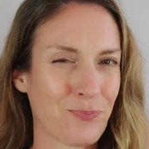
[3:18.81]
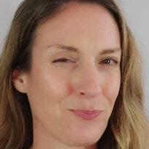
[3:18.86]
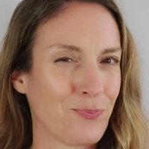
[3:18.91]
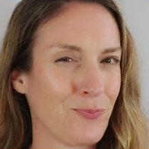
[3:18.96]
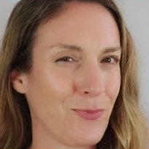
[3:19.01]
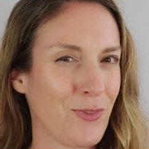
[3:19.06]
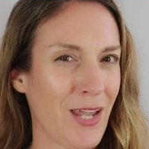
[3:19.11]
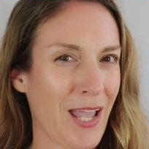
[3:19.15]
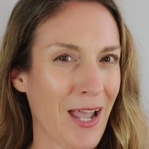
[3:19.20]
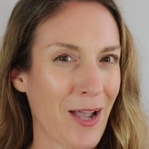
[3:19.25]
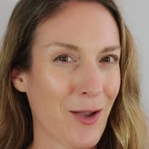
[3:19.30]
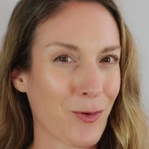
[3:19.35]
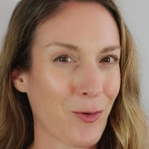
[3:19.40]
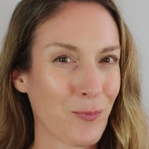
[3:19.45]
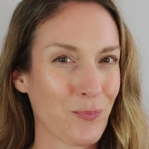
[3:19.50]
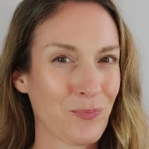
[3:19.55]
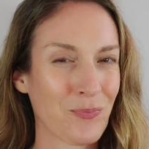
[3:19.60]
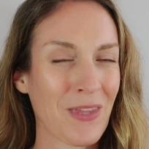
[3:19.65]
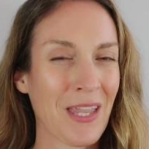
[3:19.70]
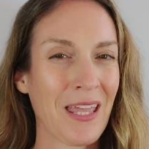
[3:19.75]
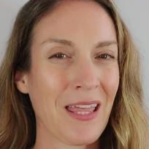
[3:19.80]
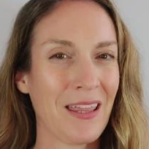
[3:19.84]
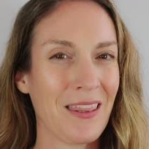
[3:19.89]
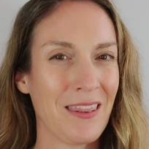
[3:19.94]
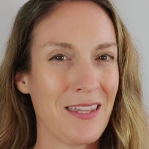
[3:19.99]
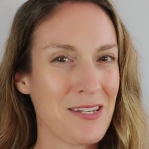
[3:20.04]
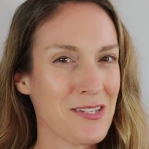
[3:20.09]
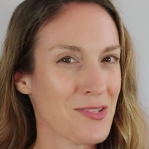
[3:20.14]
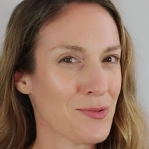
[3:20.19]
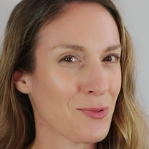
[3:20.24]
Now,
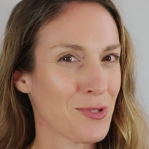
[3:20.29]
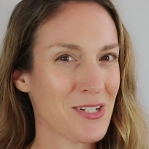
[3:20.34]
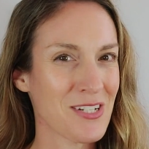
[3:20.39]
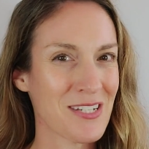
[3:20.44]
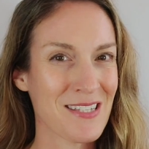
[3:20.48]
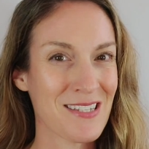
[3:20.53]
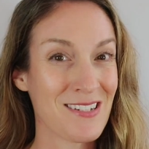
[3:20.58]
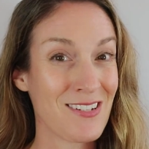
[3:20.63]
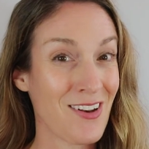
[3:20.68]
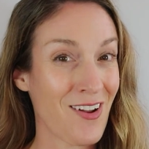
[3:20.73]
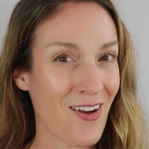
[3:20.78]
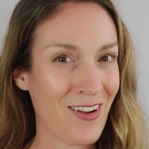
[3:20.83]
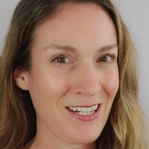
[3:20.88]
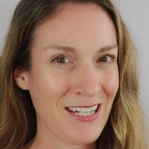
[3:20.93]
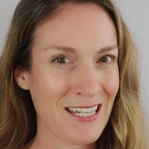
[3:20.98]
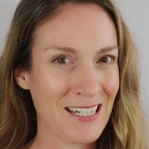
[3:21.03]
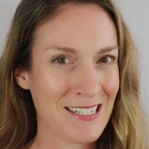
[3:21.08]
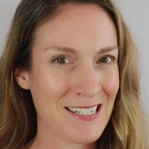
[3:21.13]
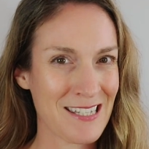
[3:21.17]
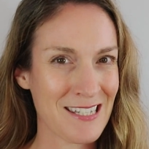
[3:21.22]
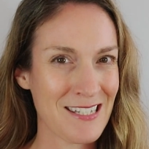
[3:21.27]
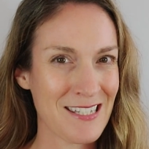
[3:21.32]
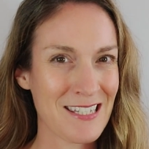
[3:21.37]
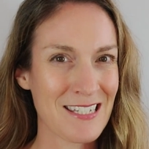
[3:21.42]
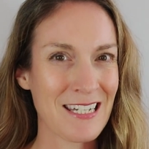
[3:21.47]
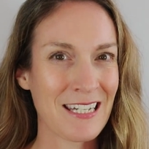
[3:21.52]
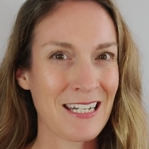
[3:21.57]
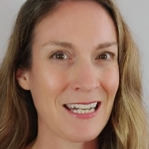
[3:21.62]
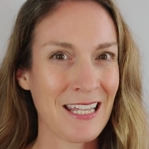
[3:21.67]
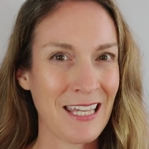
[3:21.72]
this one does not exist
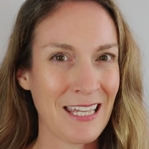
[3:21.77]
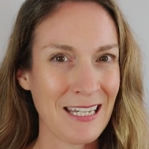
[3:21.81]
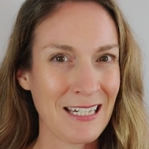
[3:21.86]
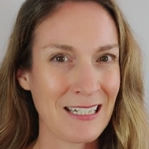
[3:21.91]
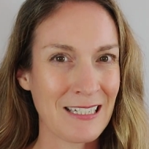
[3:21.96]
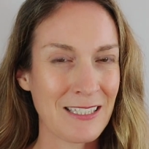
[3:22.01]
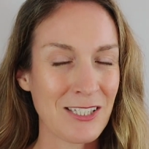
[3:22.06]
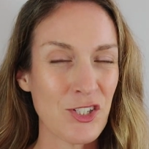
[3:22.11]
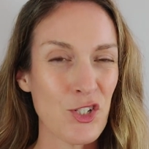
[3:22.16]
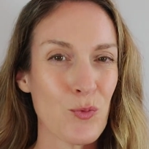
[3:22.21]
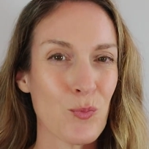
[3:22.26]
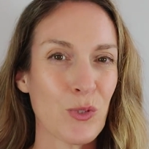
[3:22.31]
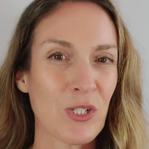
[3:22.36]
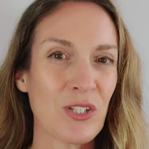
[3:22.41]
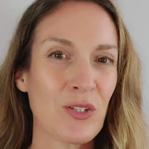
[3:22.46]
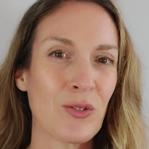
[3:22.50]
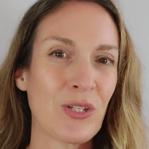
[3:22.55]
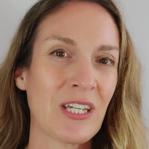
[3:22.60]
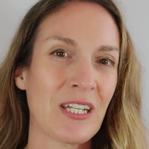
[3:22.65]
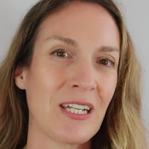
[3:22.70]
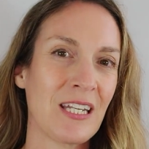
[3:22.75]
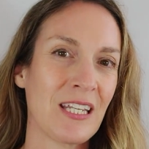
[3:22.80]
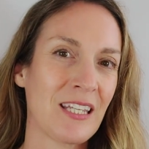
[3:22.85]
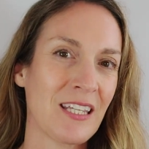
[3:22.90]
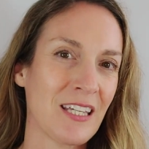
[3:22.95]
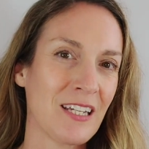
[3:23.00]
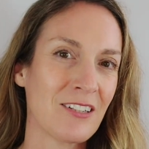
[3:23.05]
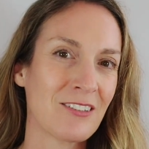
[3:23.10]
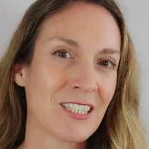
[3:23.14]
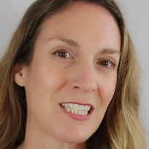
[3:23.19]
in English, but you can
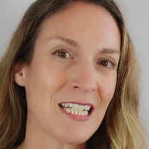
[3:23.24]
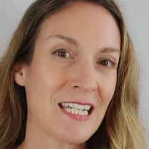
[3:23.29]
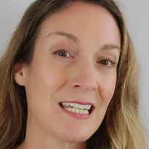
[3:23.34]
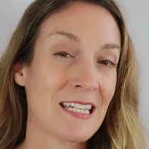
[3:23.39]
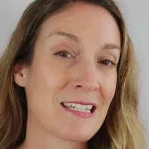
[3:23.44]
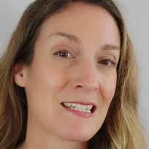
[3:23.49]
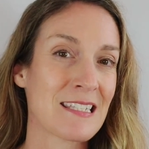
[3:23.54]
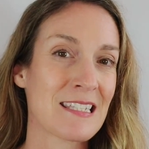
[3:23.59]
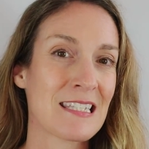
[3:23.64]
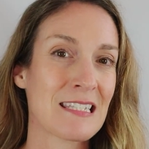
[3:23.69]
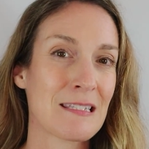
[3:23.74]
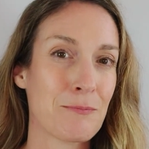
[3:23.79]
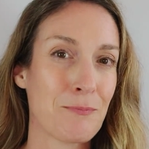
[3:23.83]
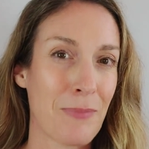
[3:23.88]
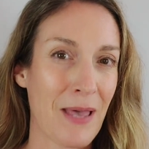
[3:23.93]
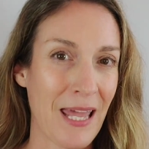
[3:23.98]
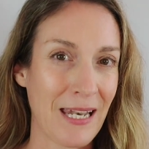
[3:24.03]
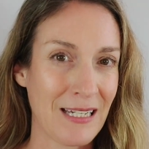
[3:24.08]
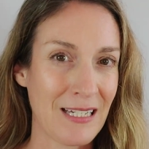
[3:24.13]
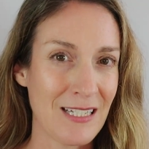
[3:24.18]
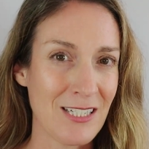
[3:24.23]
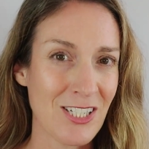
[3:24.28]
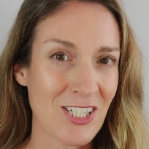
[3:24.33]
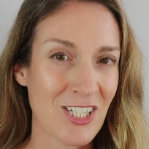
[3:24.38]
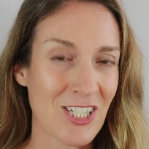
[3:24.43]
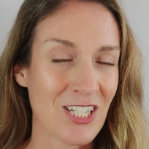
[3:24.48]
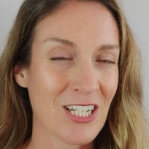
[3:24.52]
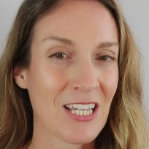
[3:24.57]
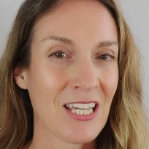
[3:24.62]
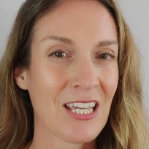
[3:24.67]
hear it in Spanish